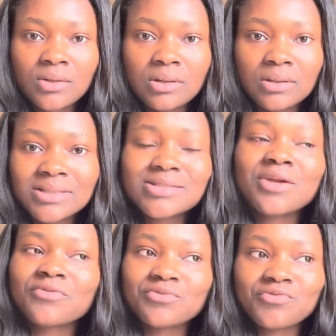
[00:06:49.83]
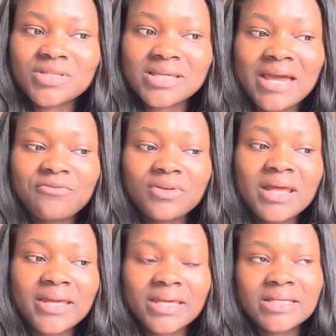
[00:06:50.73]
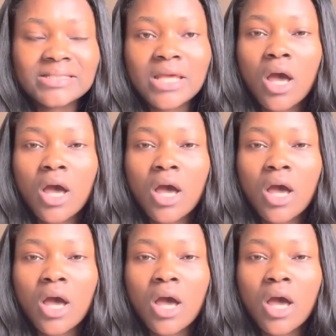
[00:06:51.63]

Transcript: It's not even risk, I feel like it's